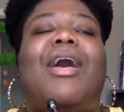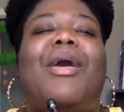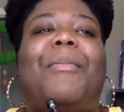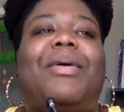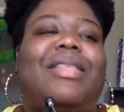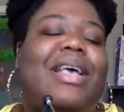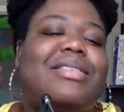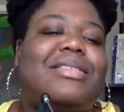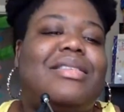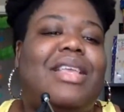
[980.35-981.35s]
Hallelujah. But
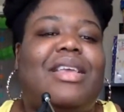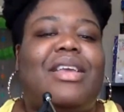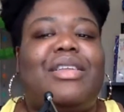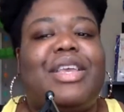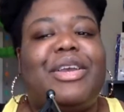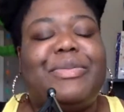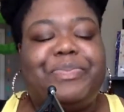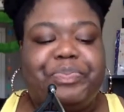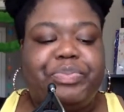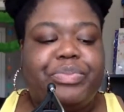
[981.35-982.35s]
that's neither here nor there.
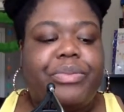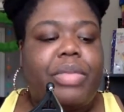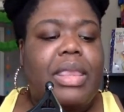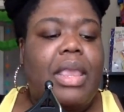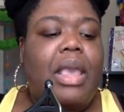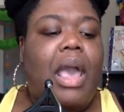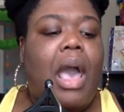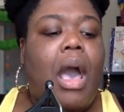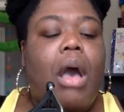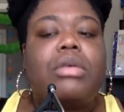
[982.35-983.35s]

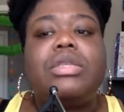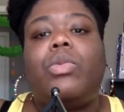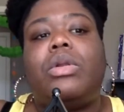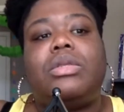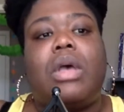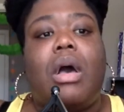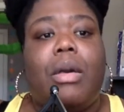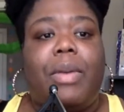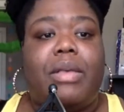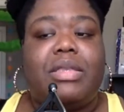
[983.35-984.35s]
I also want to
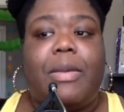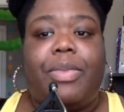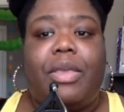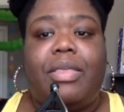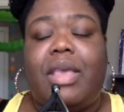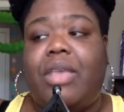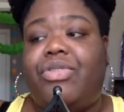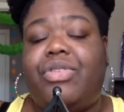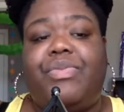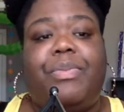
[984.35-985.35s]
talk about something
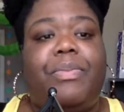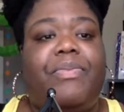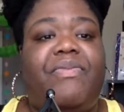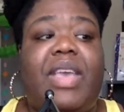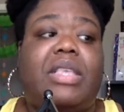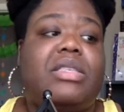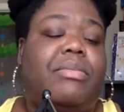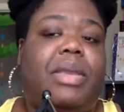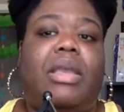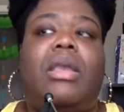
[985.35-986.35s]
that's just
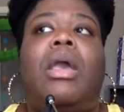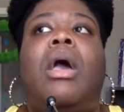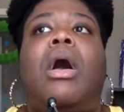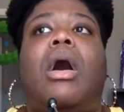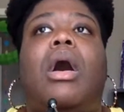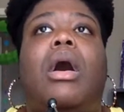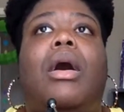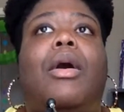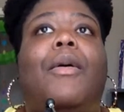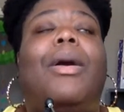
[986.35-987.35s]
vexing me.
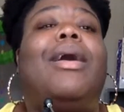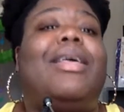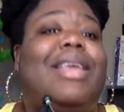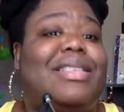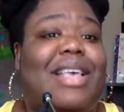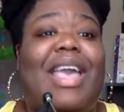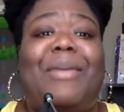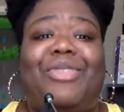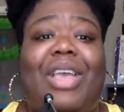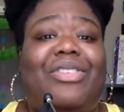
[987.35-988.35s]
Yes, I
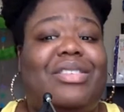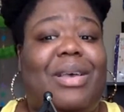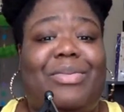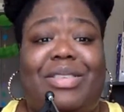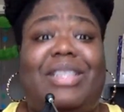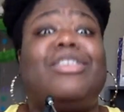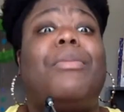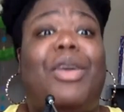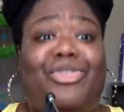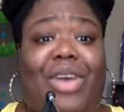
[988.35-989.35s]
am changing subjects, and it's
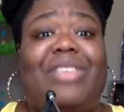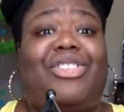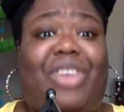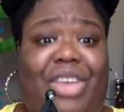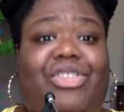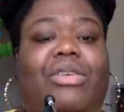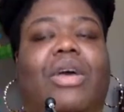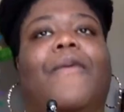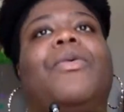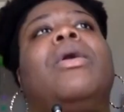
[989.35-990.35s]
going to be a drastic change. Hold
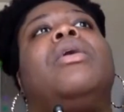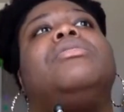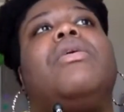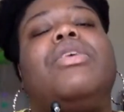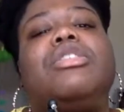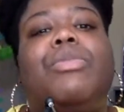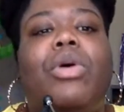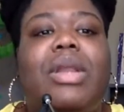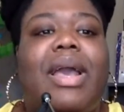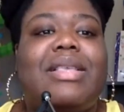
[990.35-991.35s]
on. So this
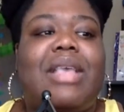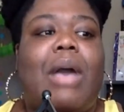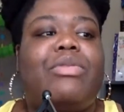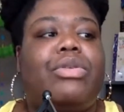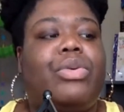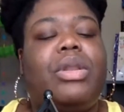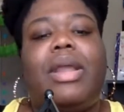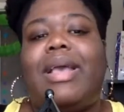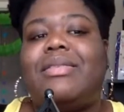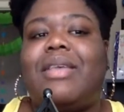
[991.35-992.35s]
morning, like I said, I was on Twitter
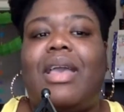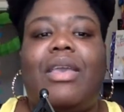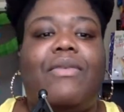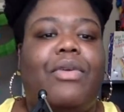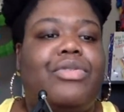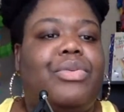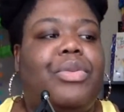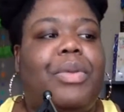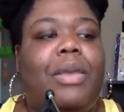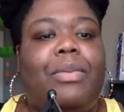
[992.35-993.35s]
last night, conversing
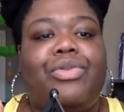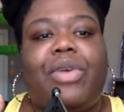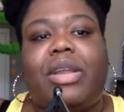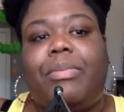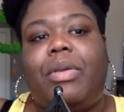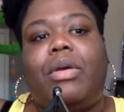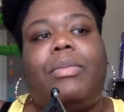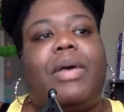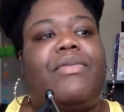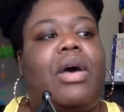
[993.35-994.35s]
with the people, trying to
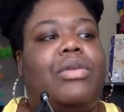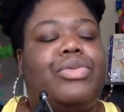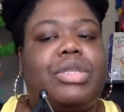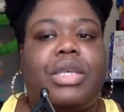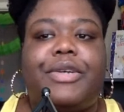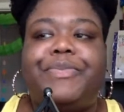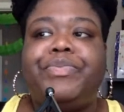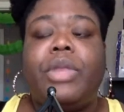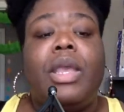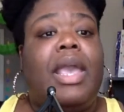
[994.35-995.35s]
build my followers up.
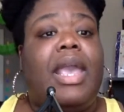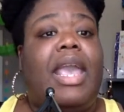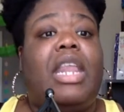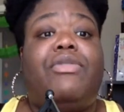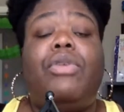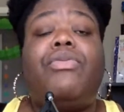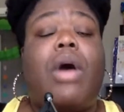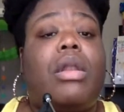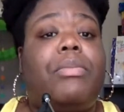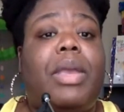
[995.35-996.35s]
And if you
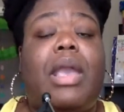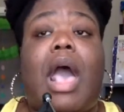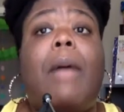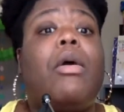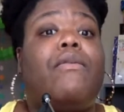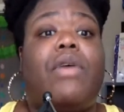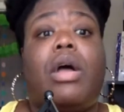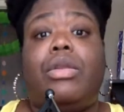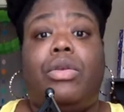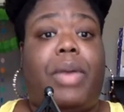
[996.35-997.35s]
follow me, I'm going to
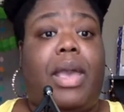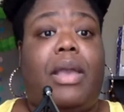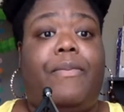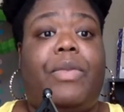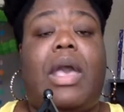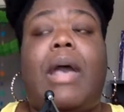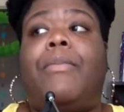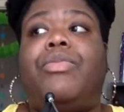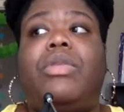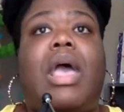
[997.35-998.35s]
follow you back.
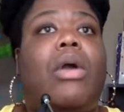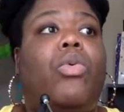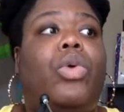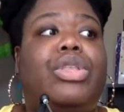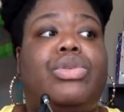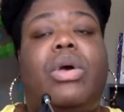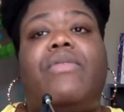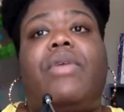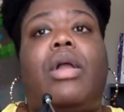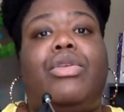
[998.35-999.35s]
I'm not going to
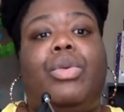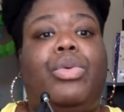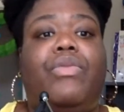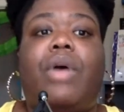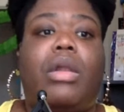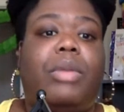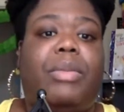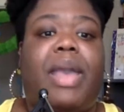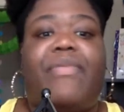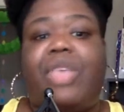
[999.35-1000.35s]
unfollow you when you follow me
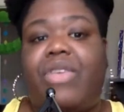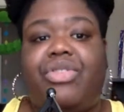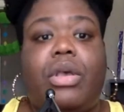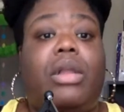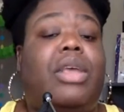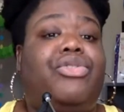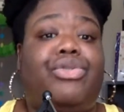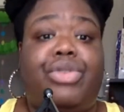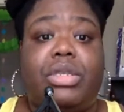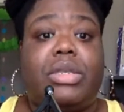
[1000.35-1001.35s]
back. That's just, unless you
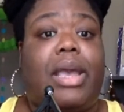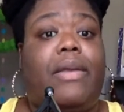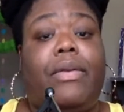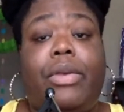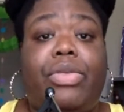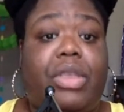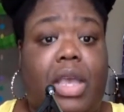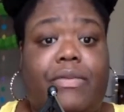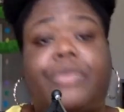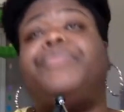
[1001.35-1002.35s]
just like the
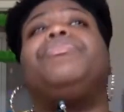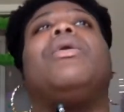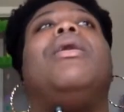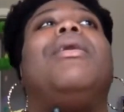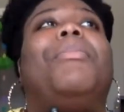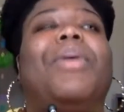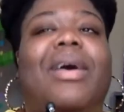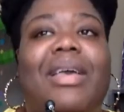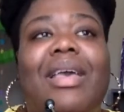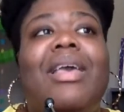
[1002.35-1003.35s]
devil.
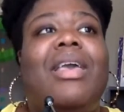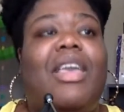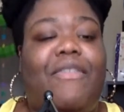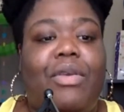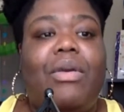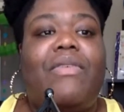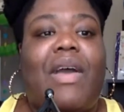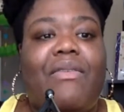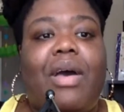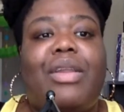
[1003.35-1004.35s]
But if
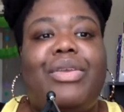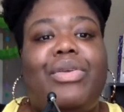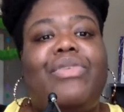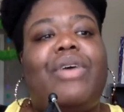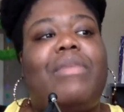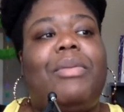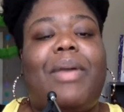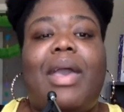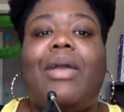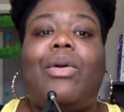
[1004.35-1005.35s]
I follow you, you follow me
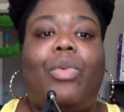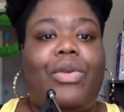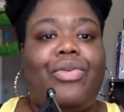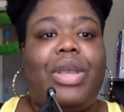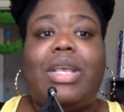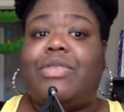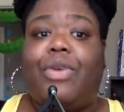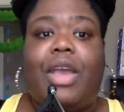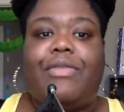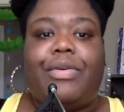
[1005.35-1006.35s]
back, we friends
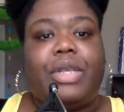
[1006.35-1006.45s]
forever.